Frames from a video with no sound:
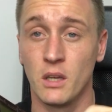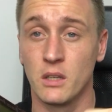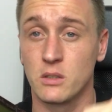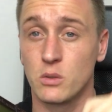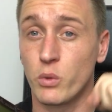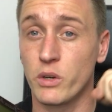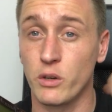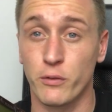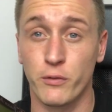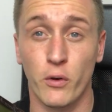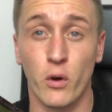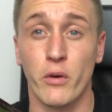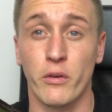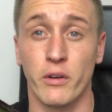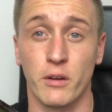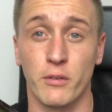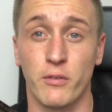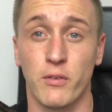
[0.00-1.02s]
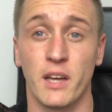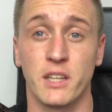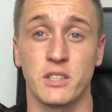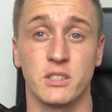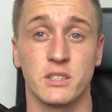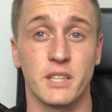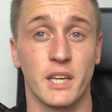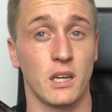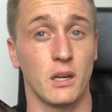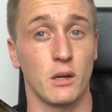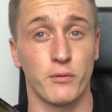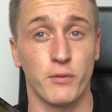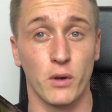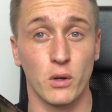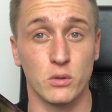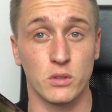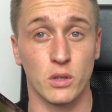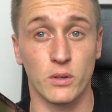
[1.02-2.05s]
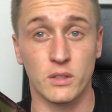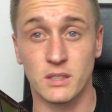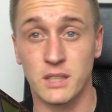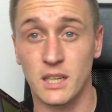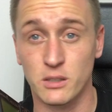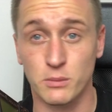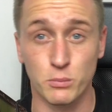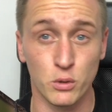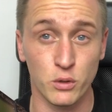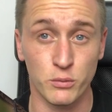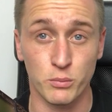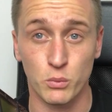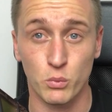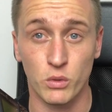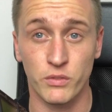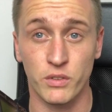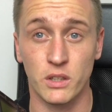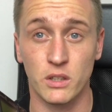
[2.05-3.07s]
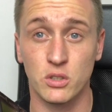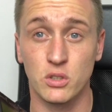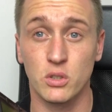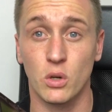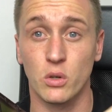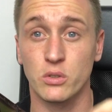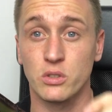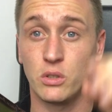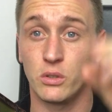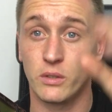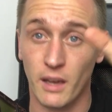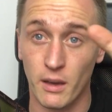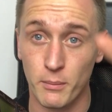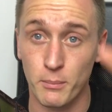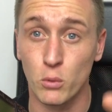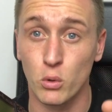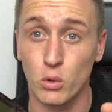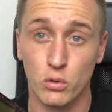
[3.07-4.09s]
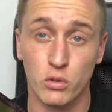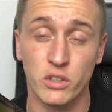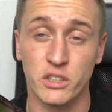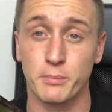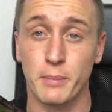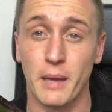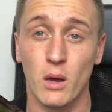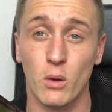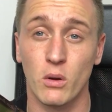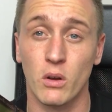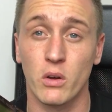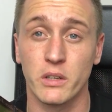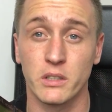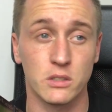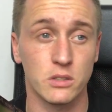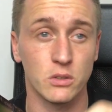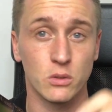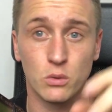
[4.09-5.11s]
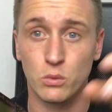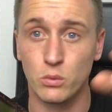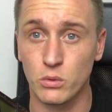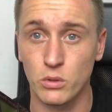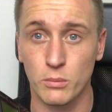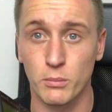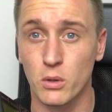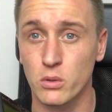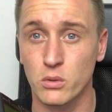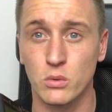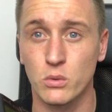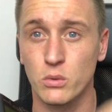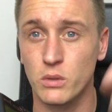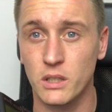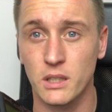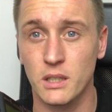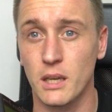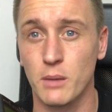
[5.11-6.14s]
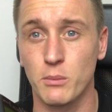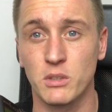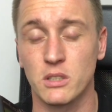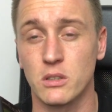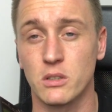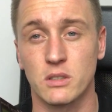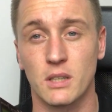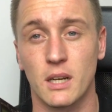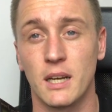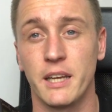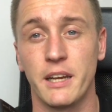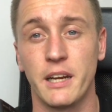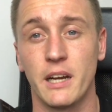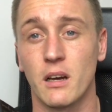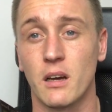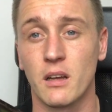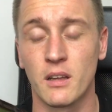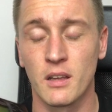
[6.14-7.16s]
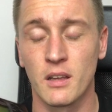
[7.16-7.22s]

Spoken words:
So when you're firing the flash and taking a photo, there's less movement within the shot, so you get a more crisp outline to your model, the image looks cleaner,